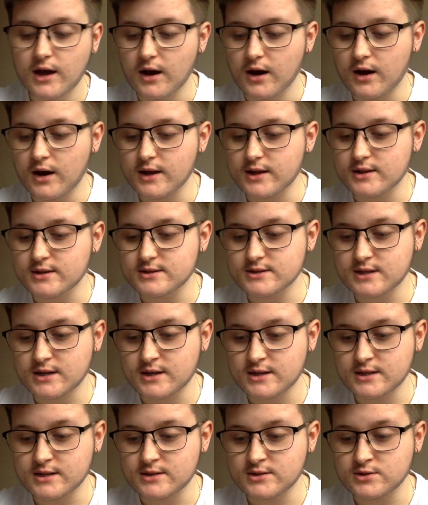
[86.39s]
I
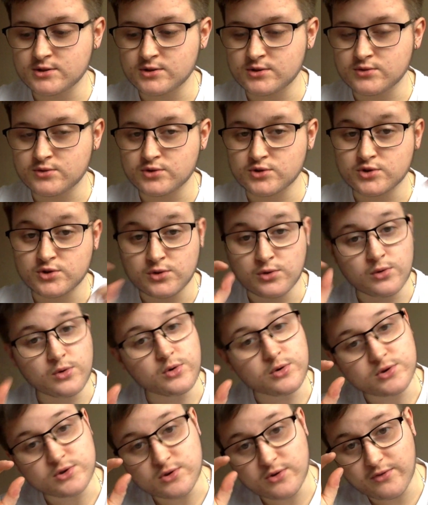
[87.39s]
decided to just do
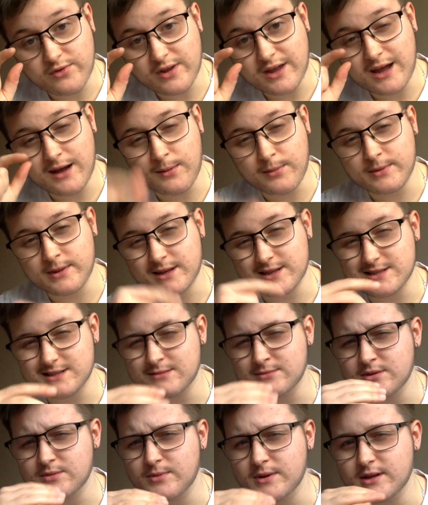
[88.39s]
1/4 of the cap, and that
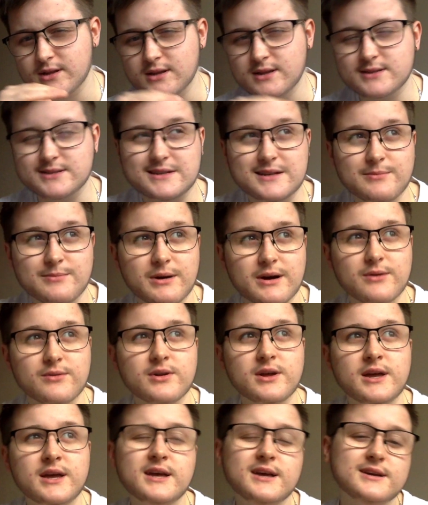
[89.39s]
seemed to be a decent amount.
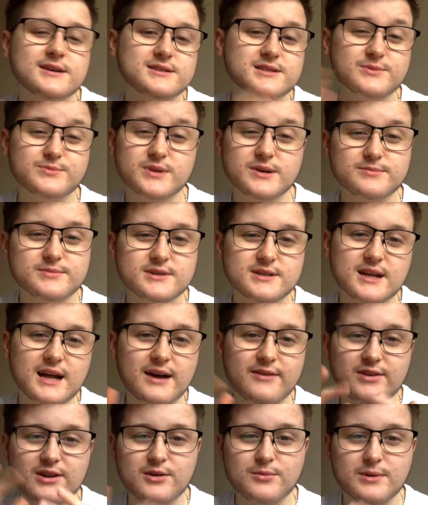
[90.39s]
Sometimes I
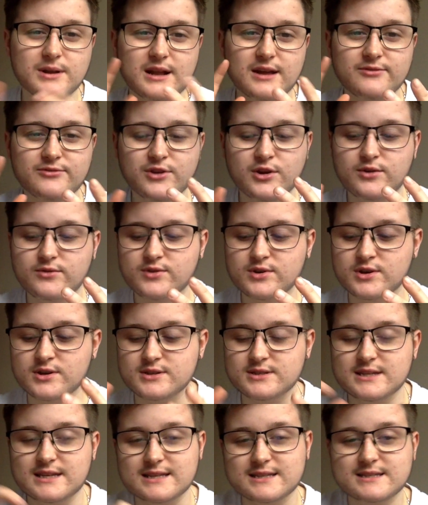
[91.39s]
have a little bit left over
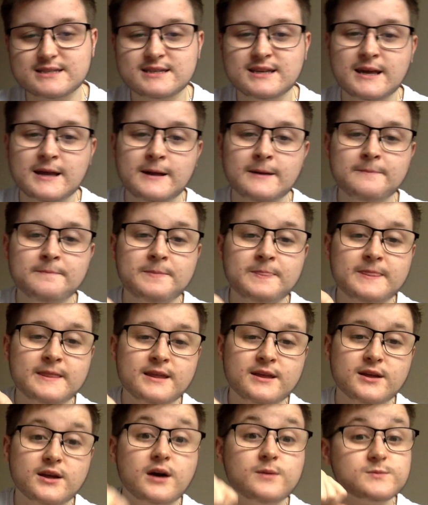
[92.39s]
because it
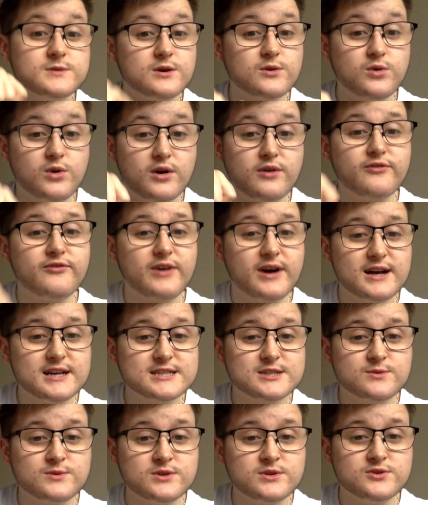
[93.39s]
comes out quite
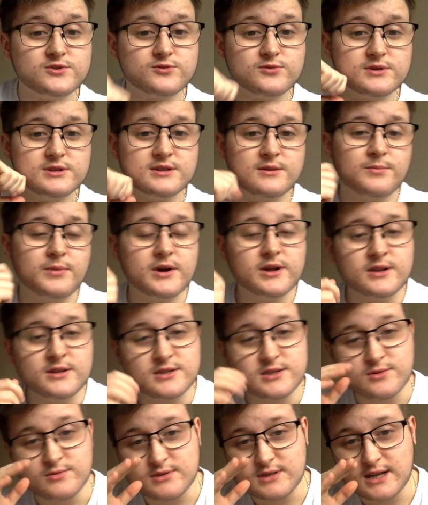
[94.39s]
fast when you squeeze the button,
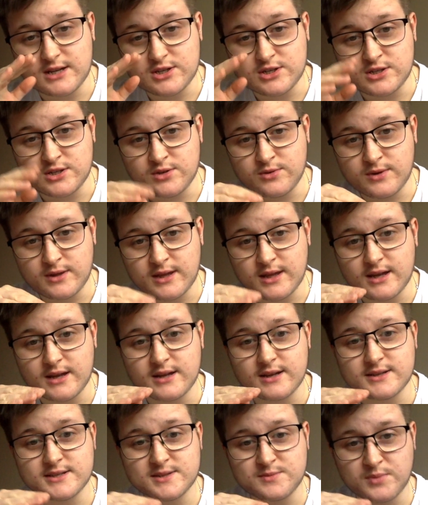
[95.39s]
so it's actually doing it
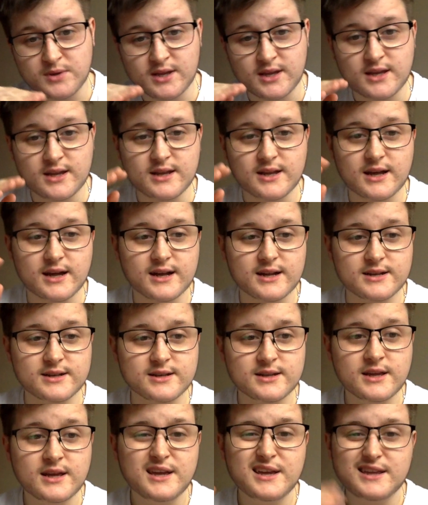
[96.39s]
at a speed and
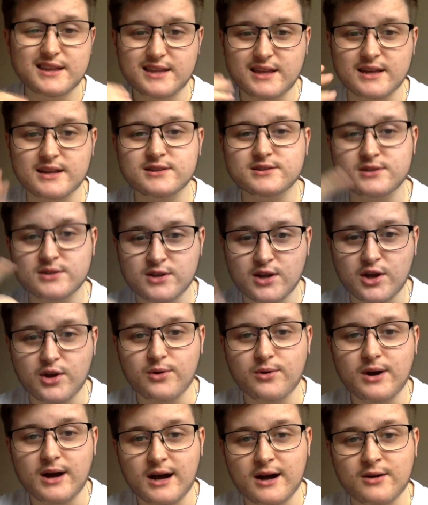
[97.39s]
getting to
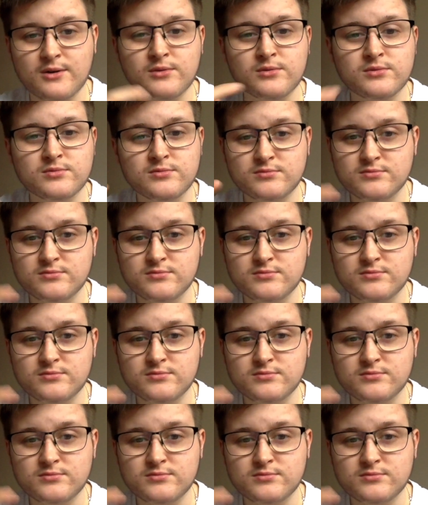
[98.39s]
know how